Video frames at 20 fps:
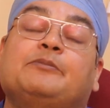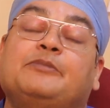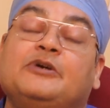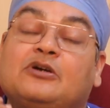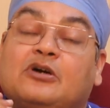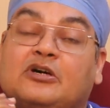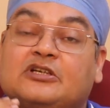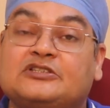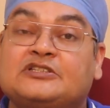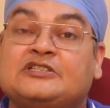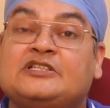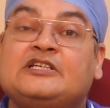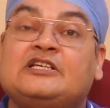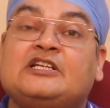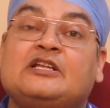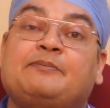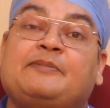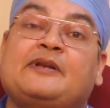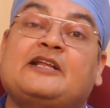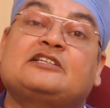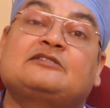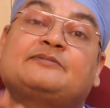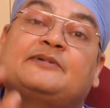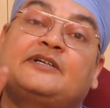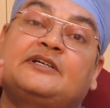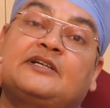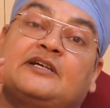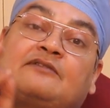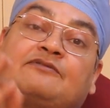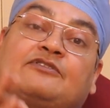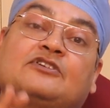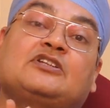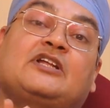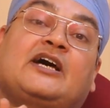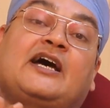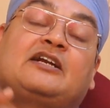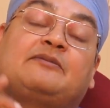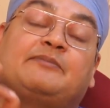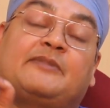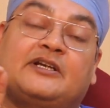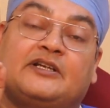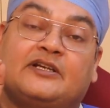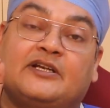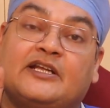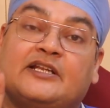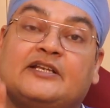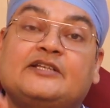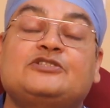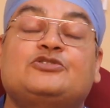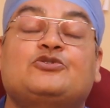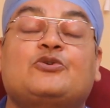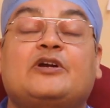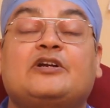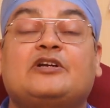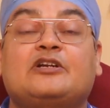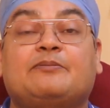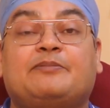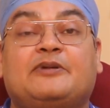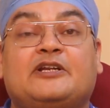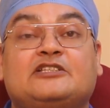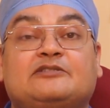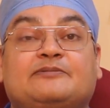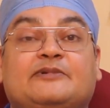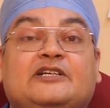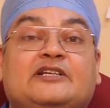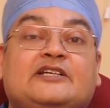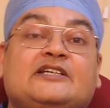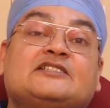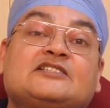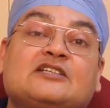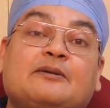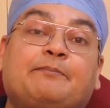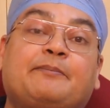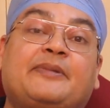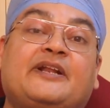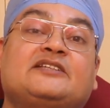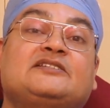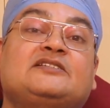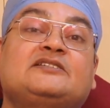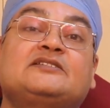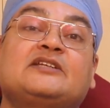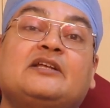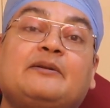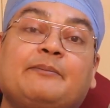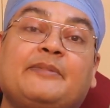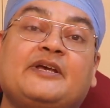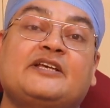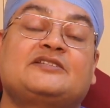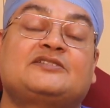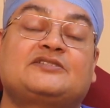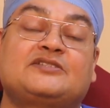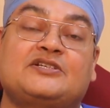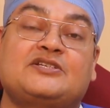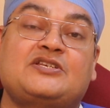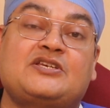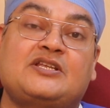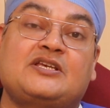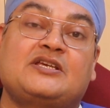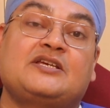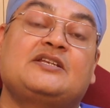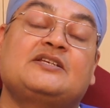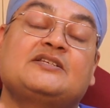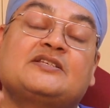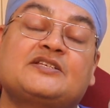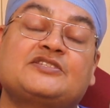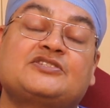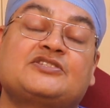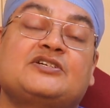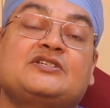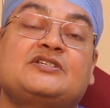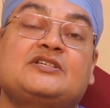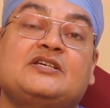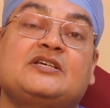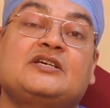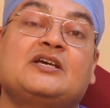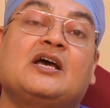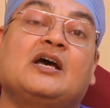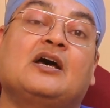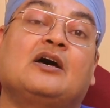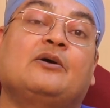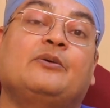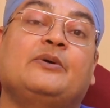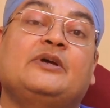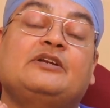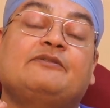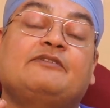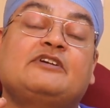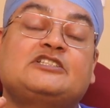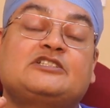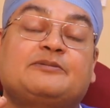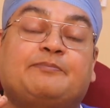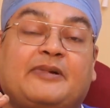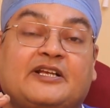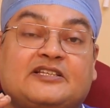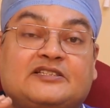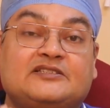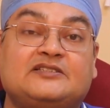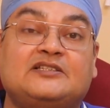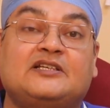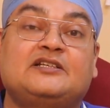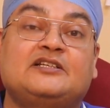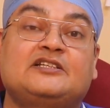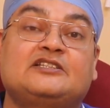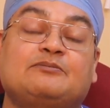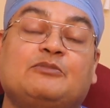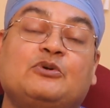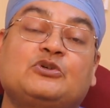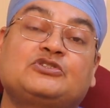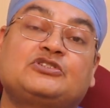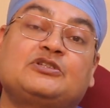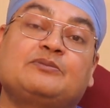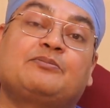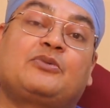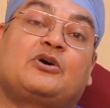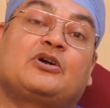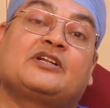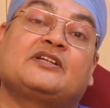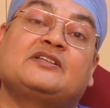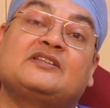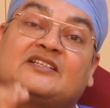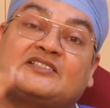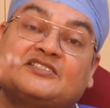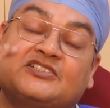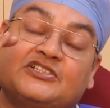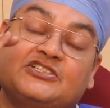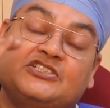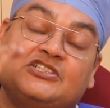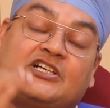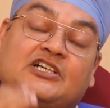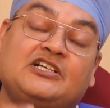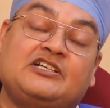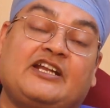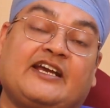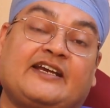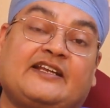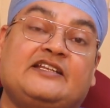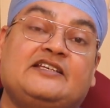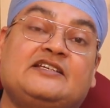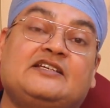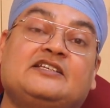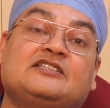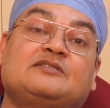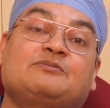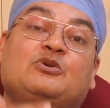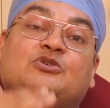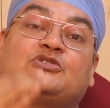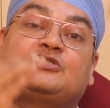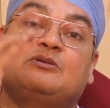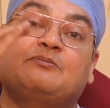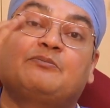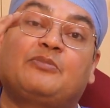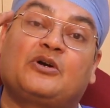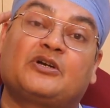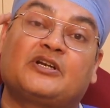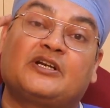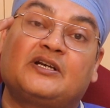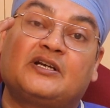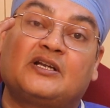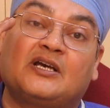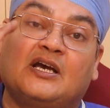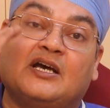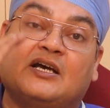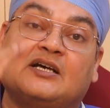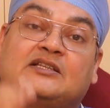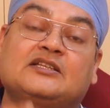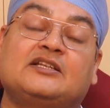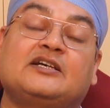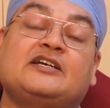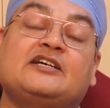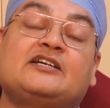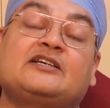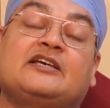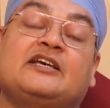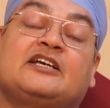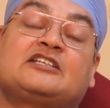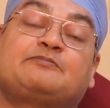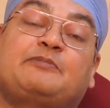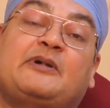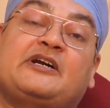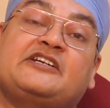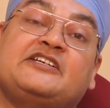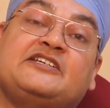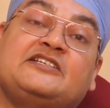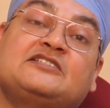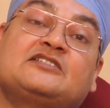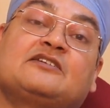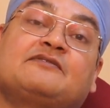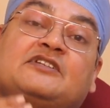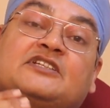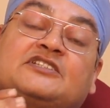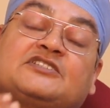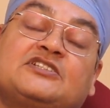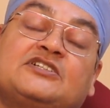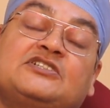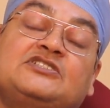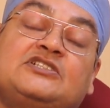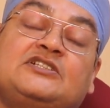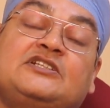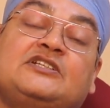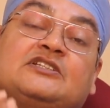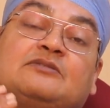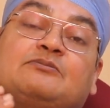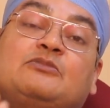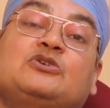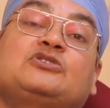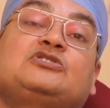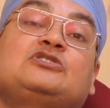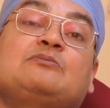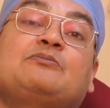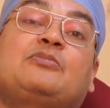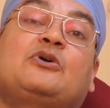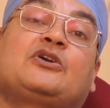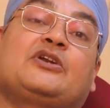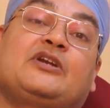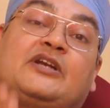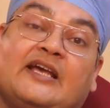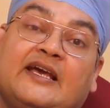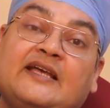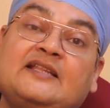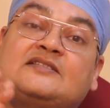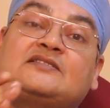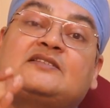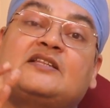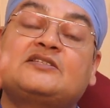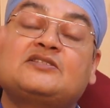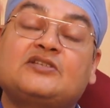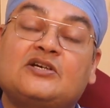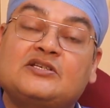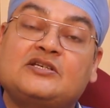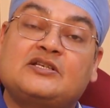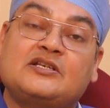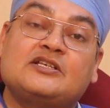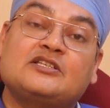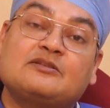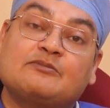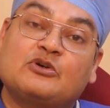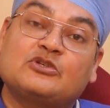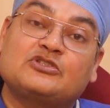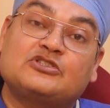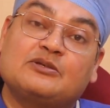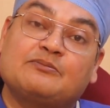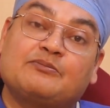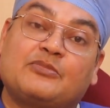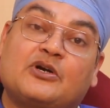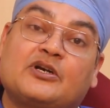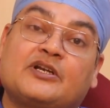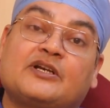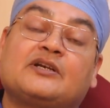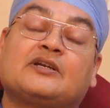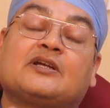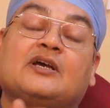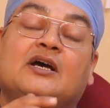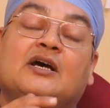Because knee replacement, and for that matter any joint replacement, is a precision based surgery. It is a surgery in which precision is most important, the surgical technique is most important, the expertise of the surgeon is most important, hence the surgeon is most important.